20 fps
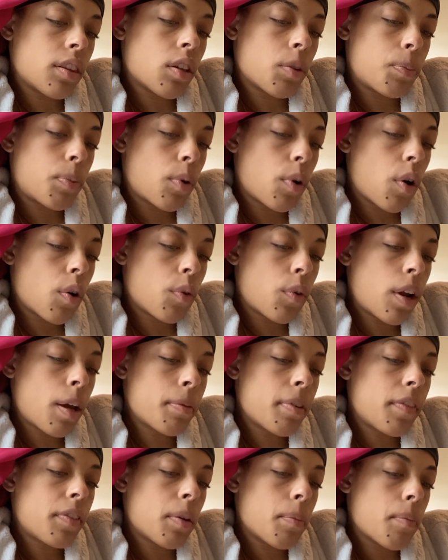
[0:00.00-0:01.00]
the program
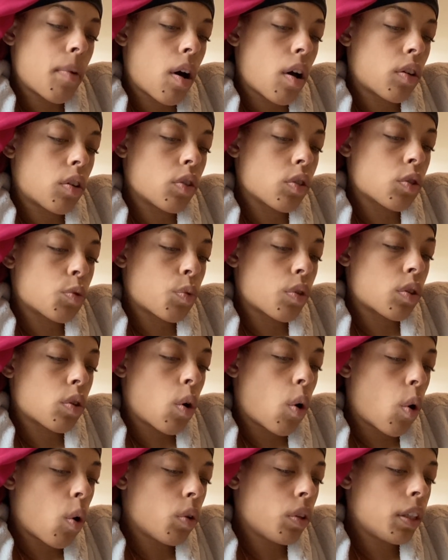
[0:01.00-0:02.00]
of the Mongols was
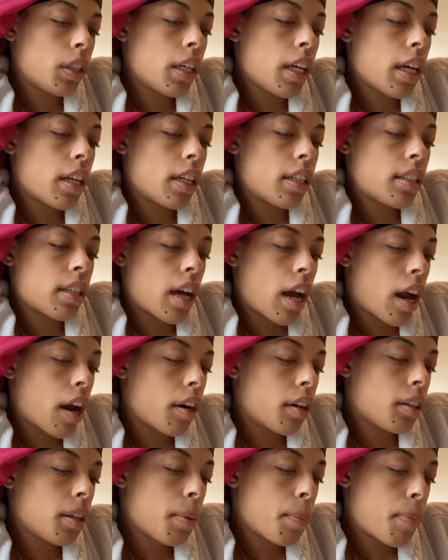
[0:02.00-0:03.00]
wholly and
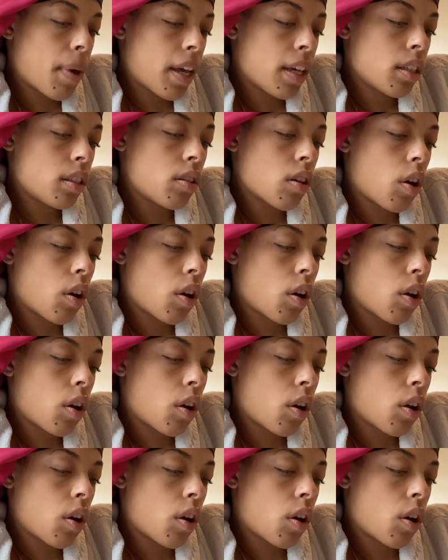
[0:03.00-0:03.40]
entirely based